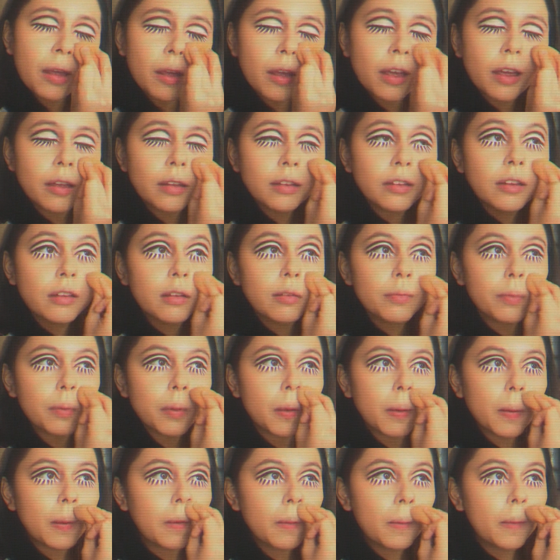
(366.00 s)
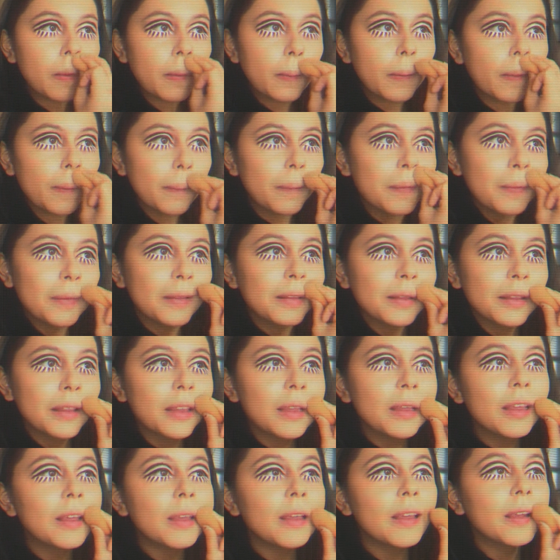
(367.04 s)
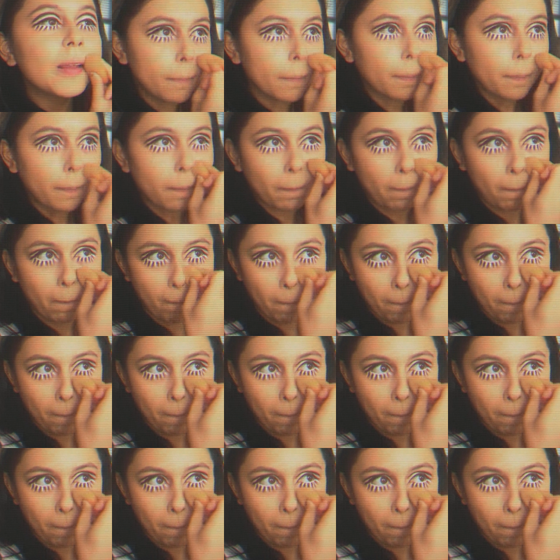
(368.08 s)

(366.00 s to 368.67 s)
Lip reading: eyebrows, or on your nose. And then she just went in with a beauty